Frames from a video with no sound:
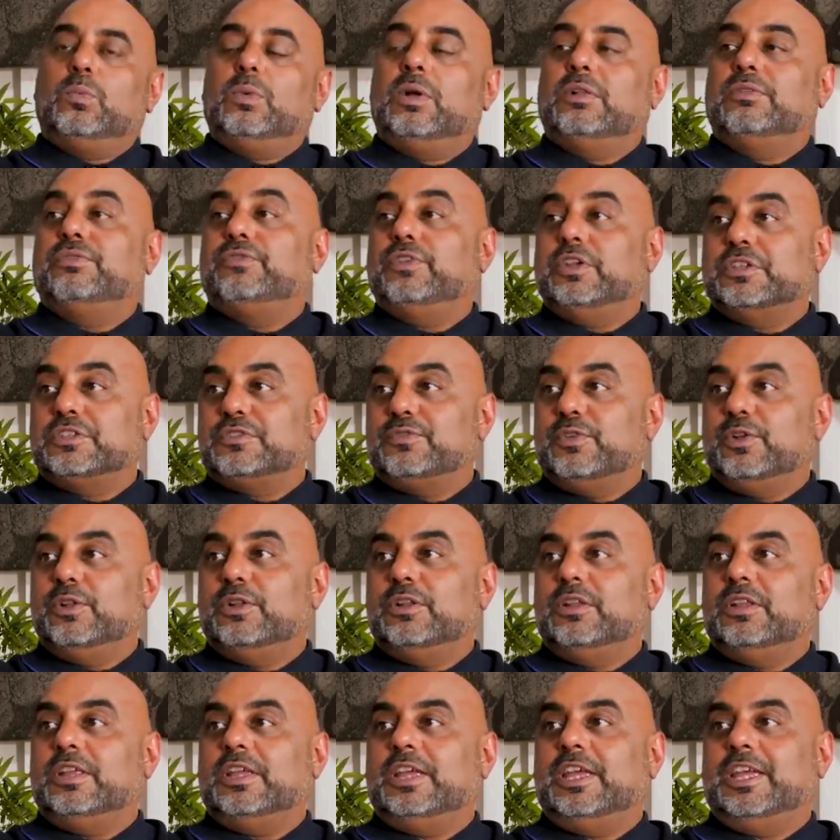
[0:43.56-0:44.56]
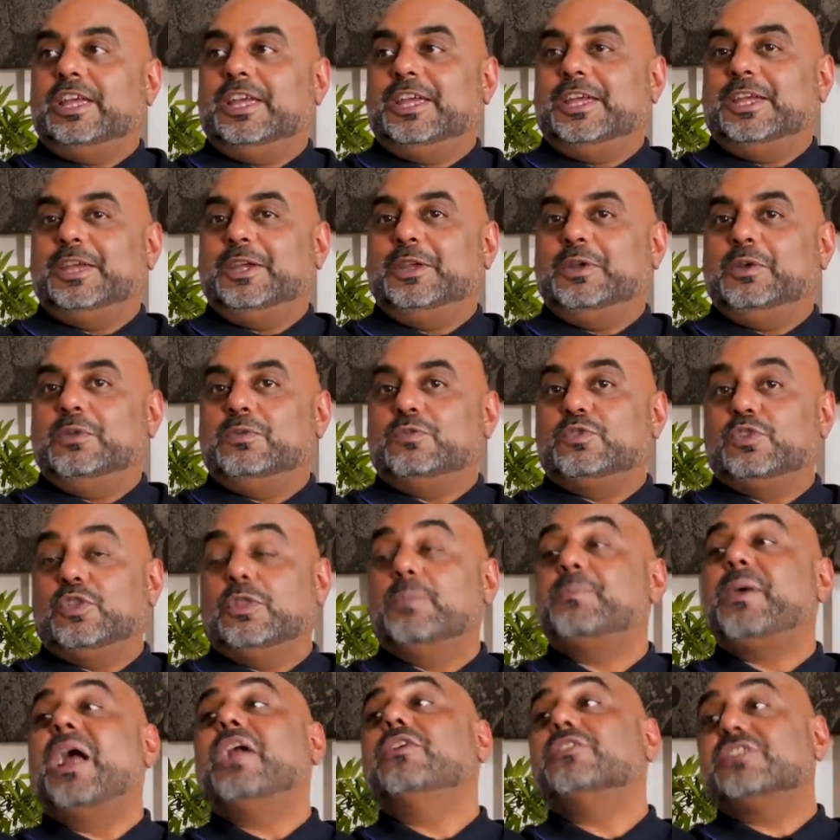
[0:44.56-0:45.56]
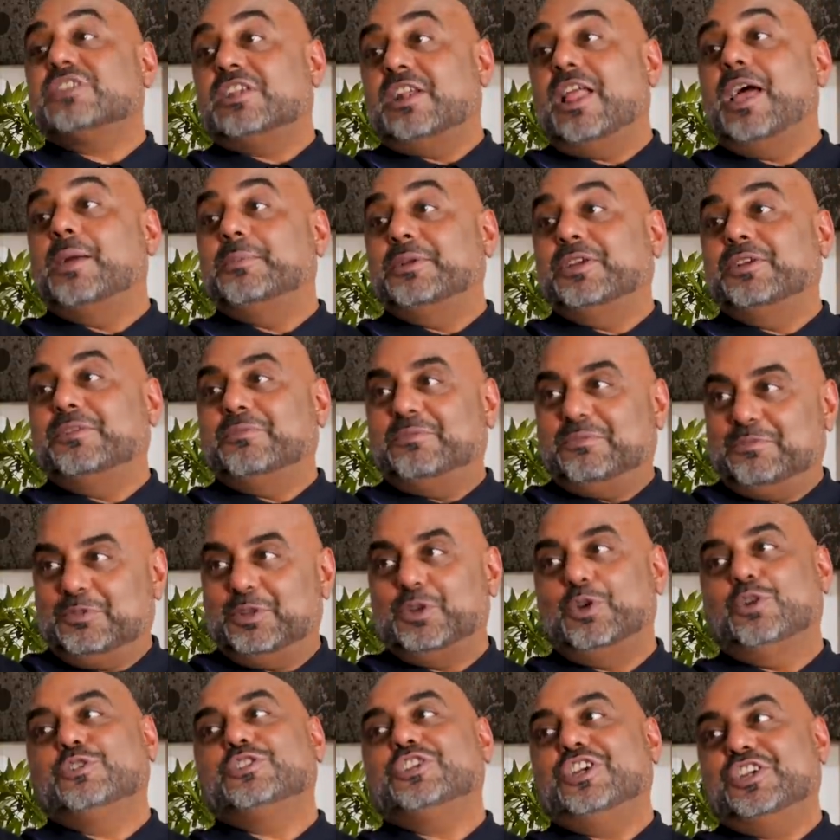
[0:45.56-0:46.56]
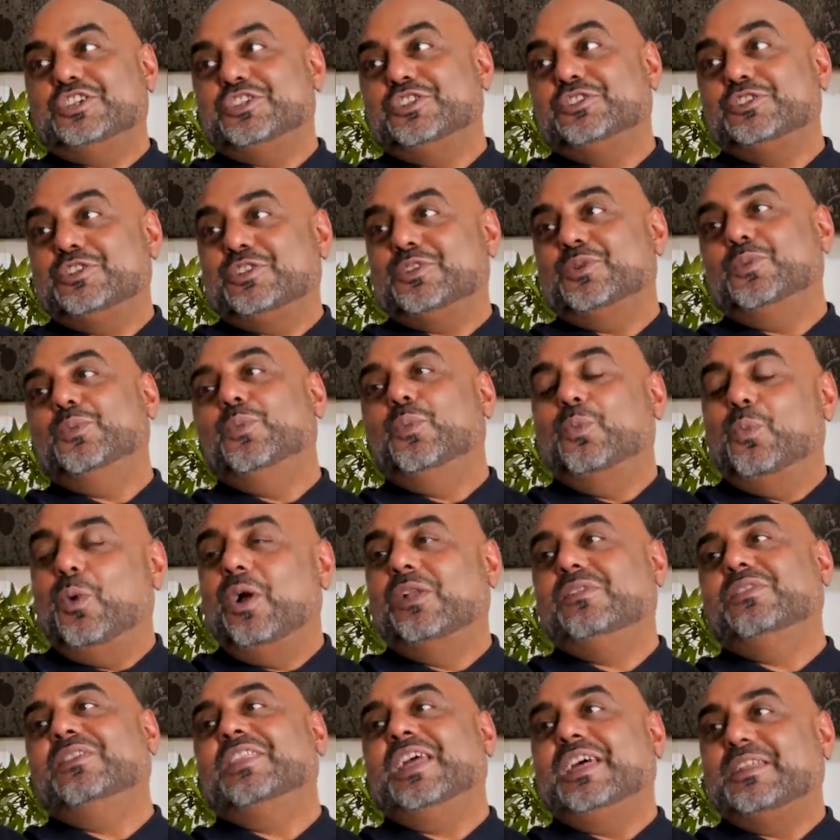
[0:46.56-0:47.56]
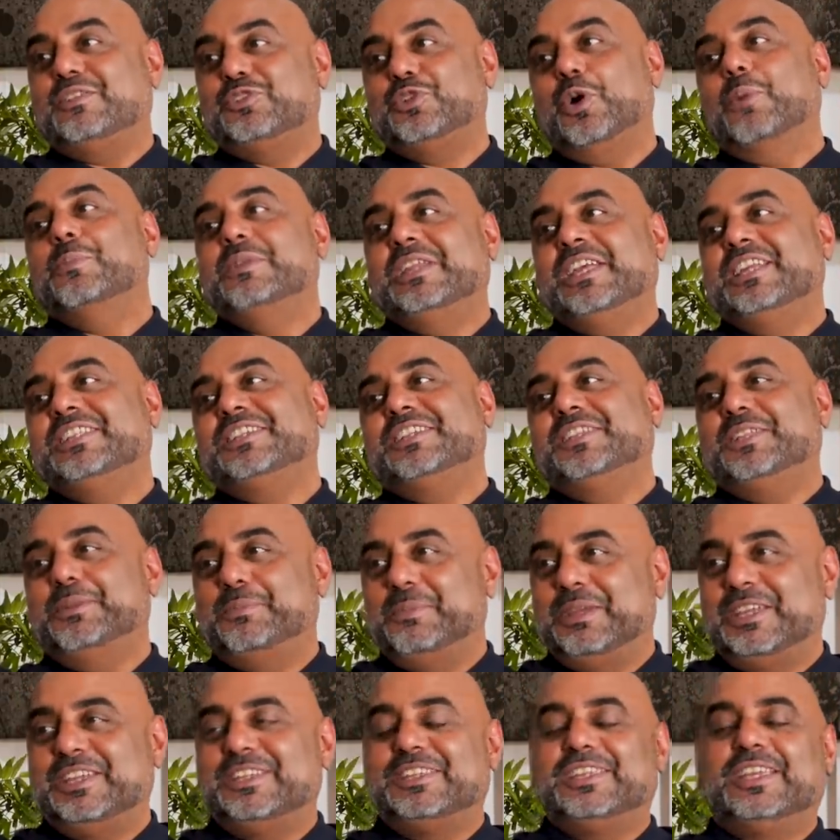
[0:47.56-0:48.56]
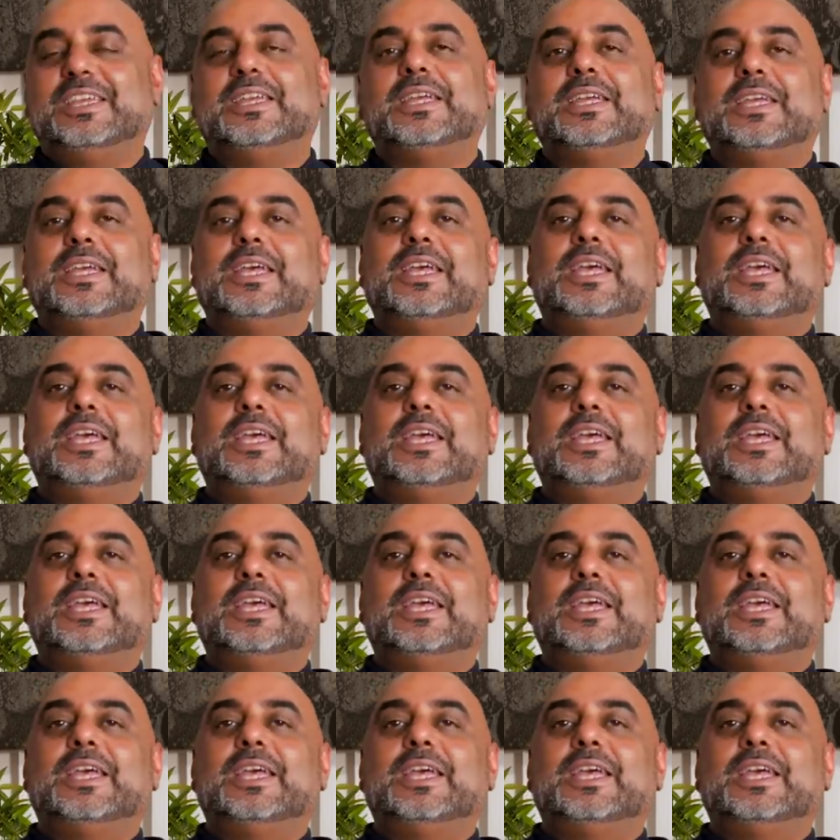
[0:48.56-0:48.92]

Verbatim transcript: Well, first of all, uh, so the Paris climate negotiations are the one that dominated the media.